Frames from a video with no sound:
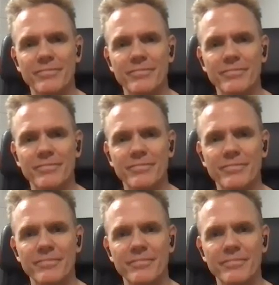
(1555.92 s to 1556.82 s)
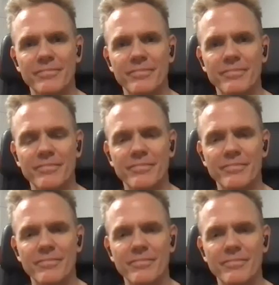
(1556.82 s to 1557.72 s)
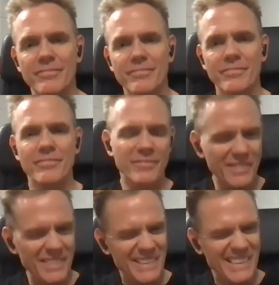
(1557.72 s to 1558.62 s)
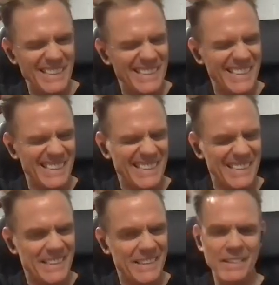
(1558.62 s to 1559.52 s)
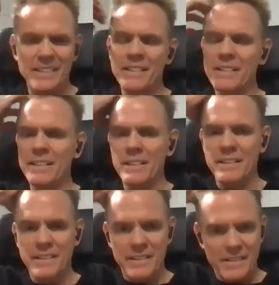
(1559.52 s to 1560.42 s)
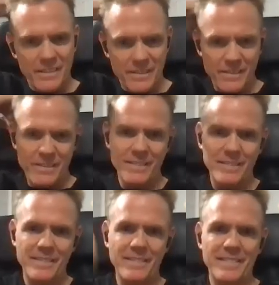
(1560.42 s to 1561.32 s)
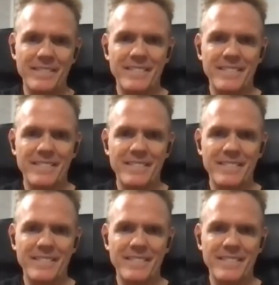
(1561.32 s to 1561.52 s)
No words are spoken by the person on screen.